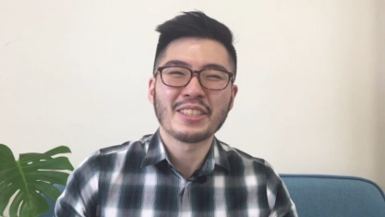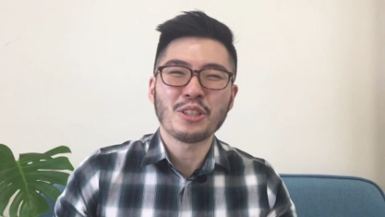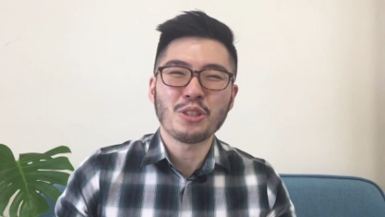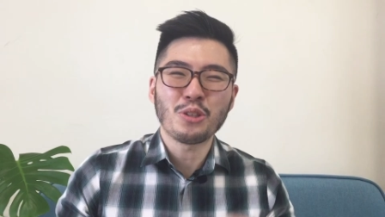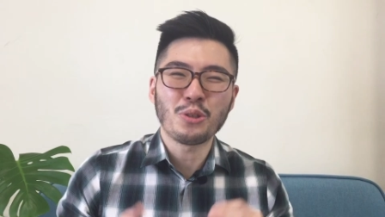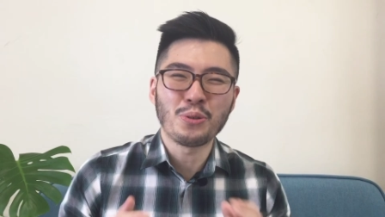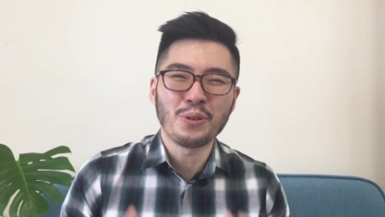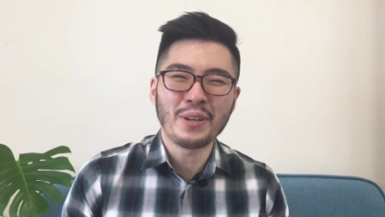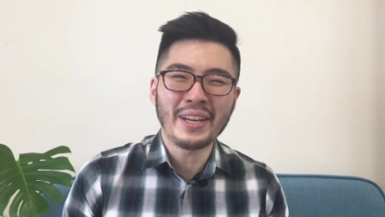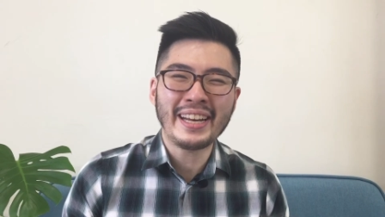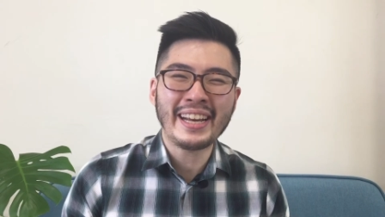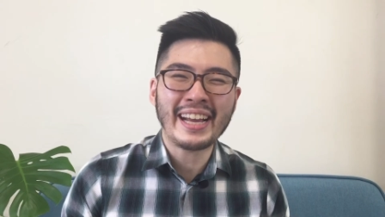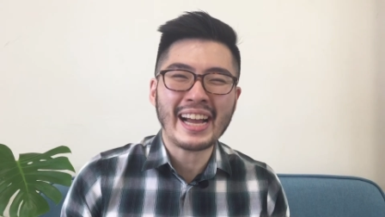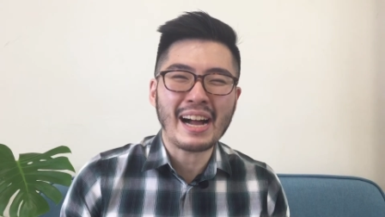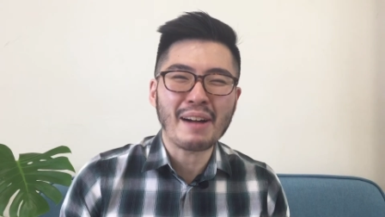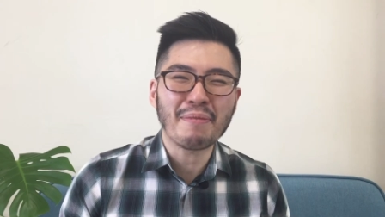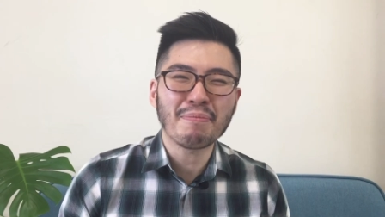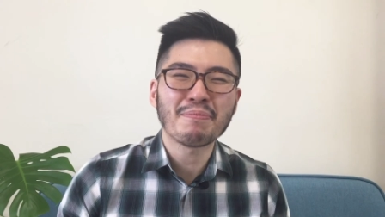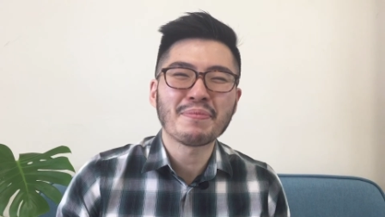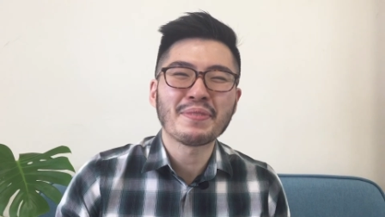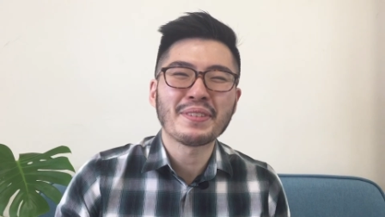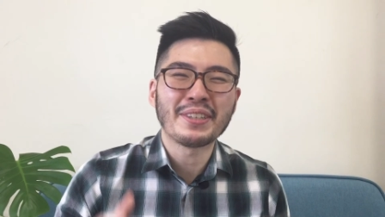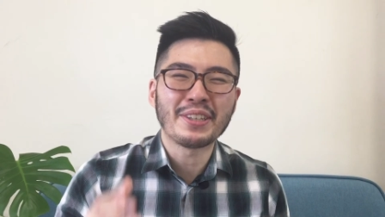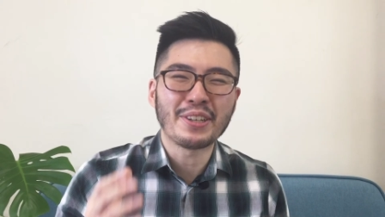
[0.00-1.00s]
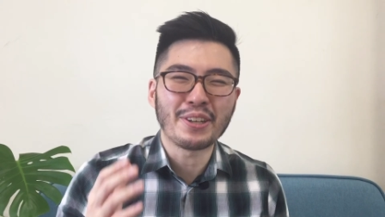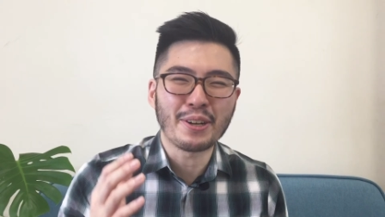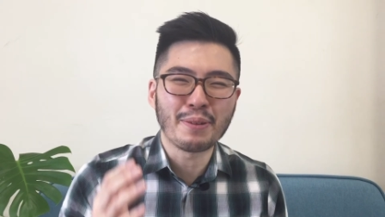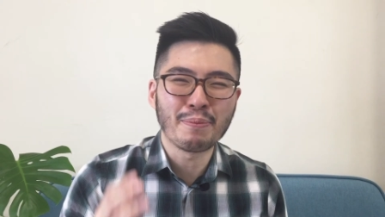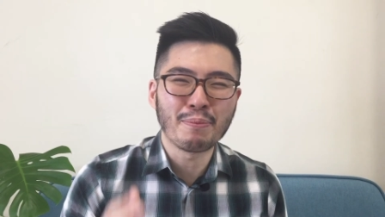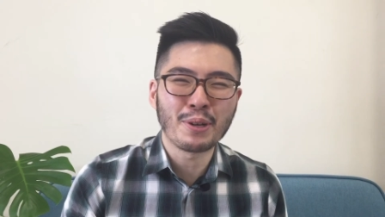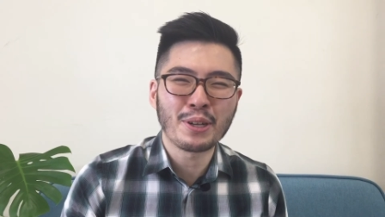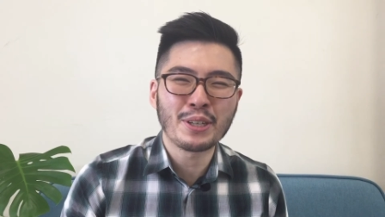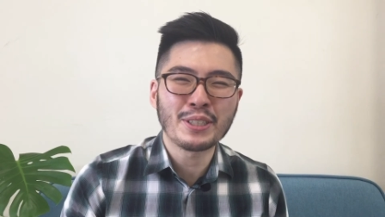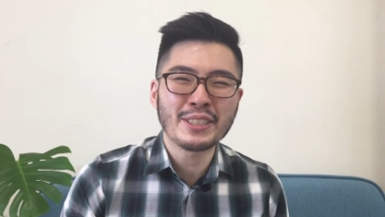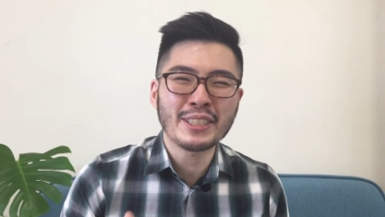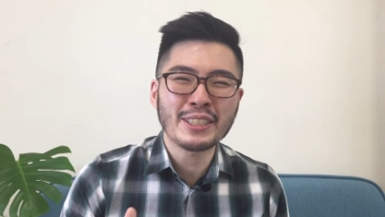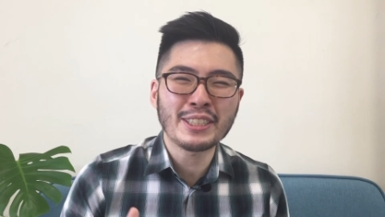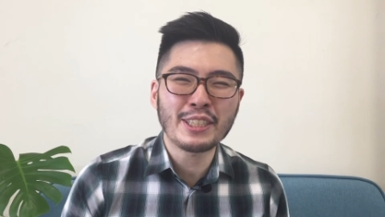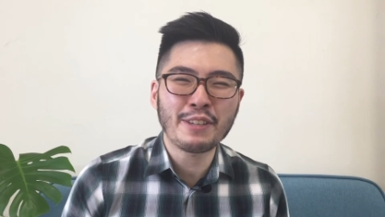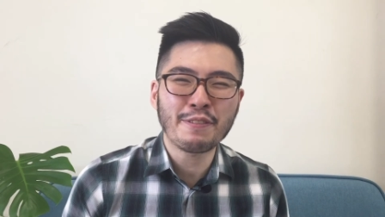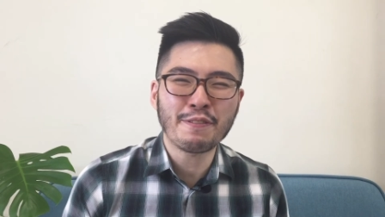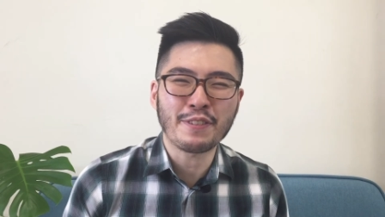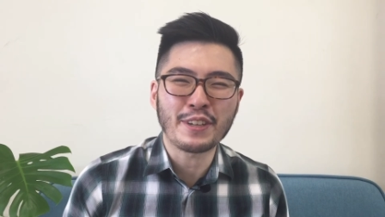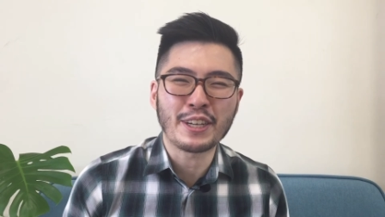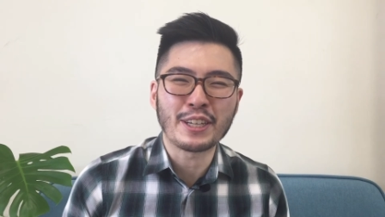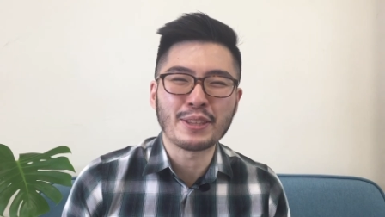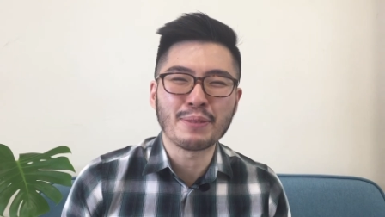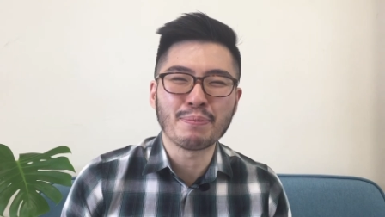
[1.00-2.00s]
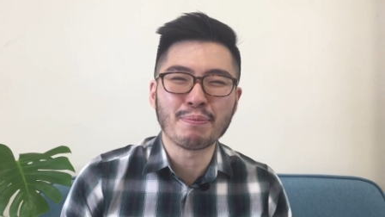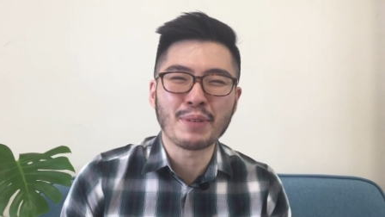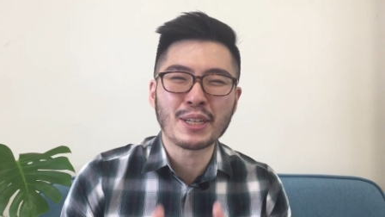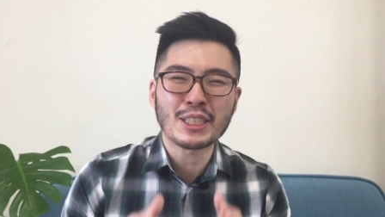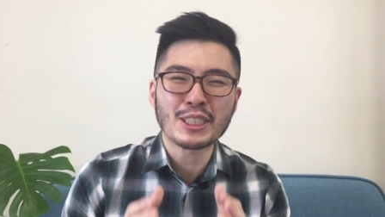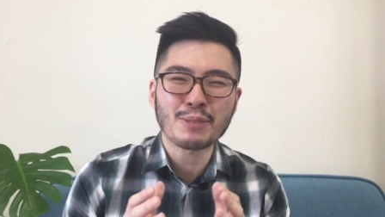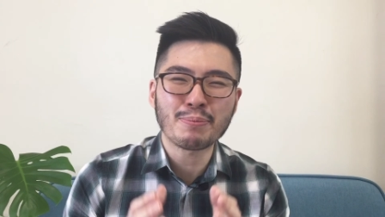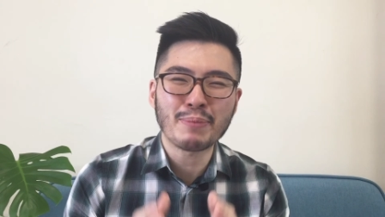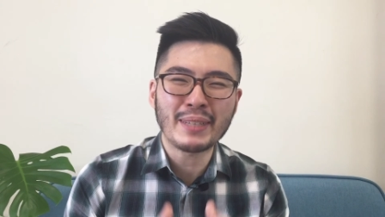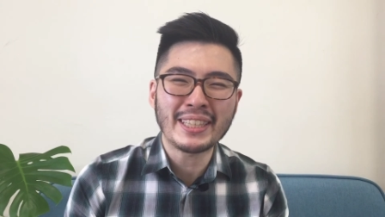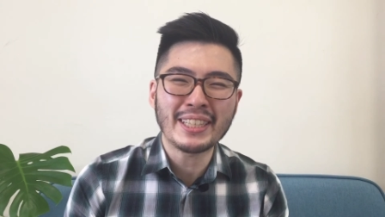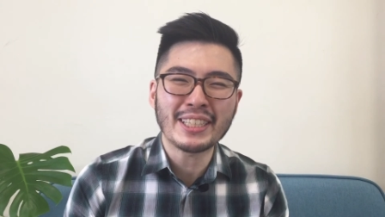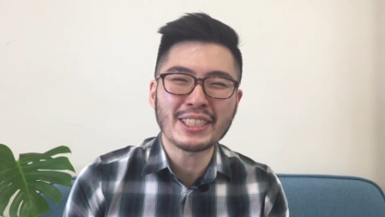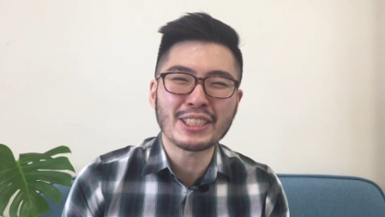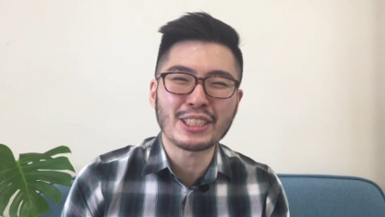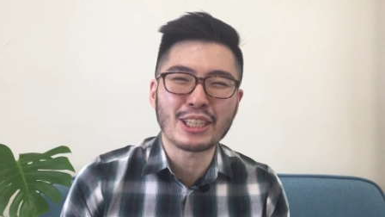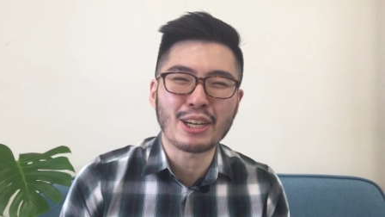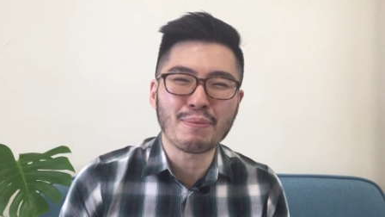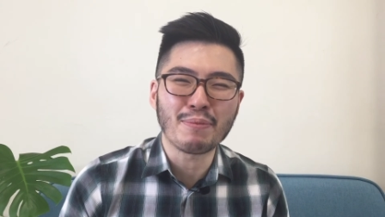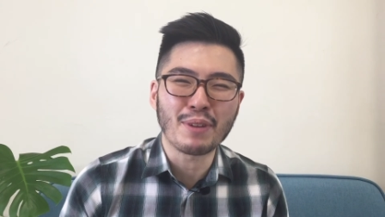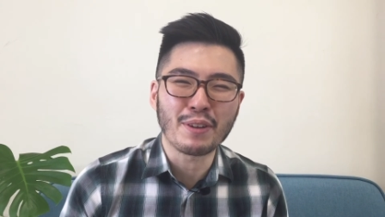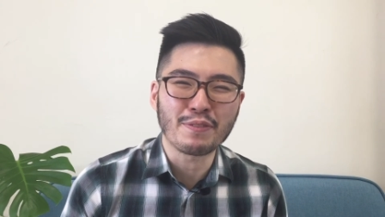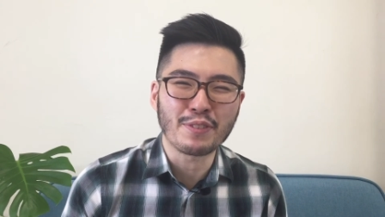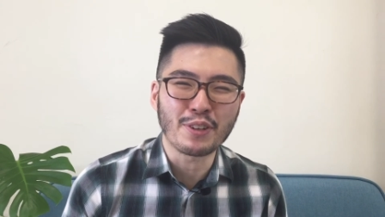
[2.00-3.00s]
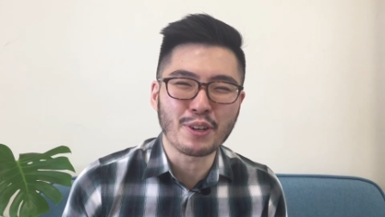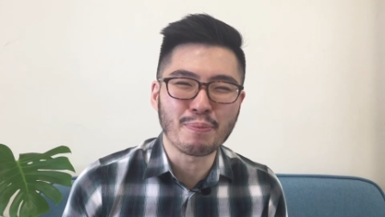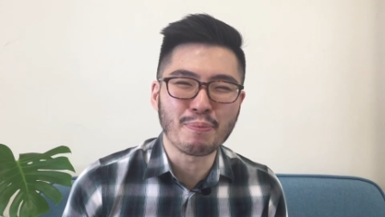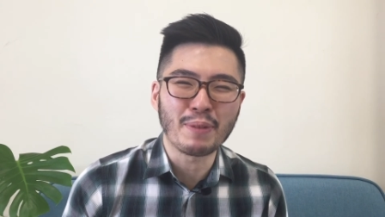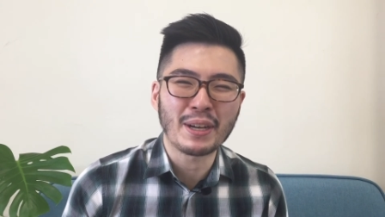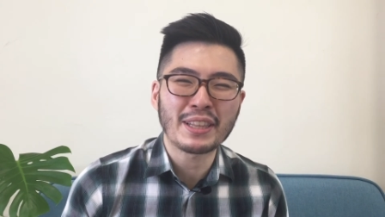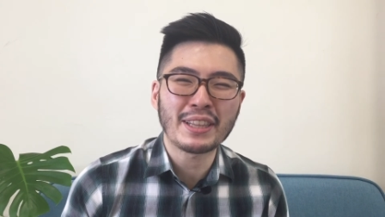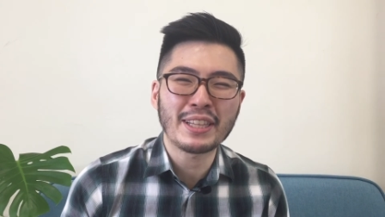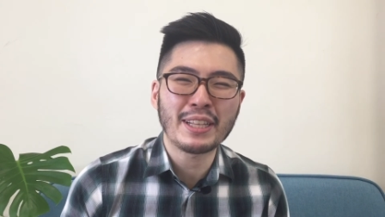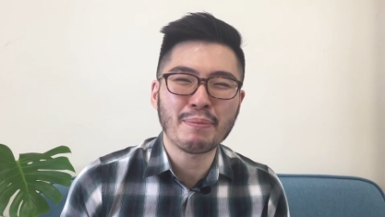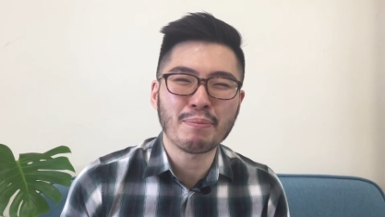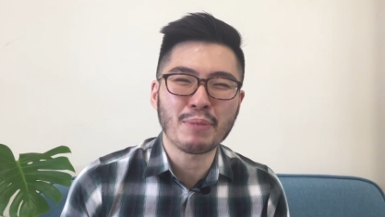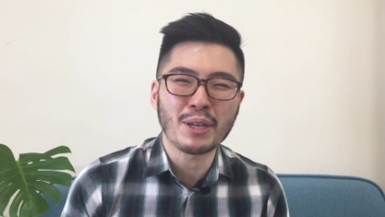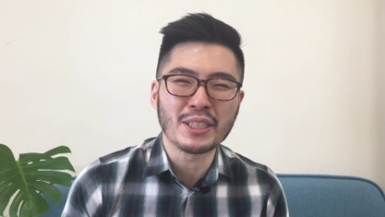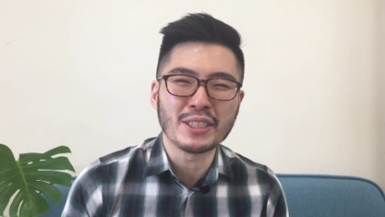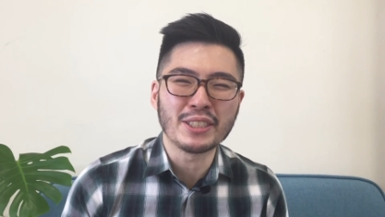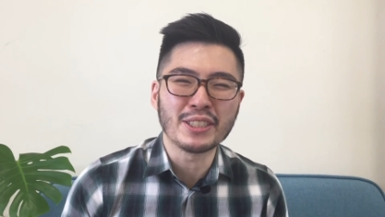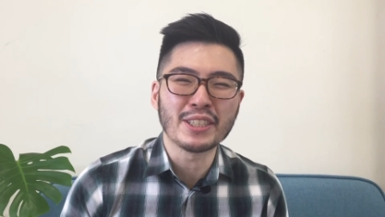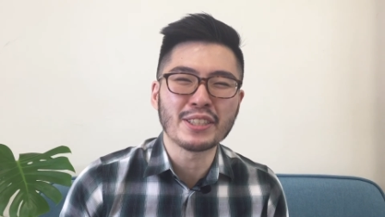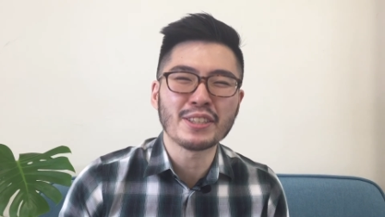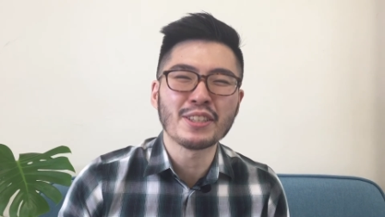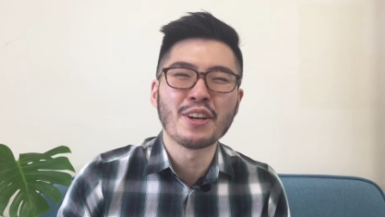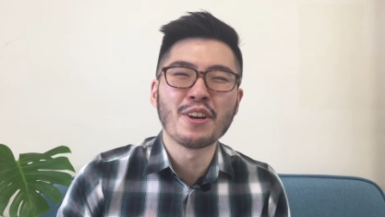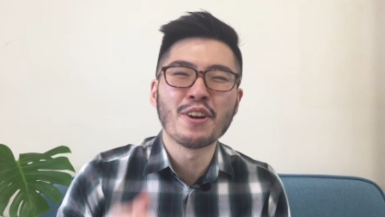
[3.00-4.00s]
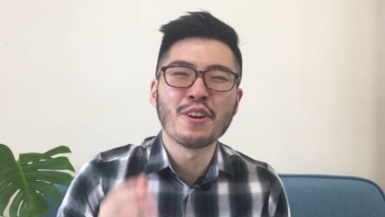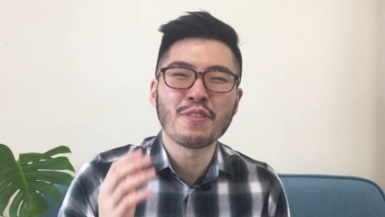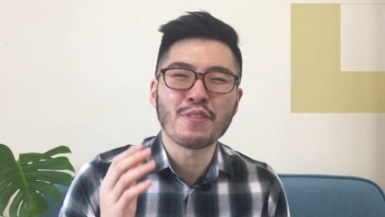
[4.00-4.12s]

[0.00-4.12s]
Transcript: To recap, your emergency fund must be the sum of your monthly budget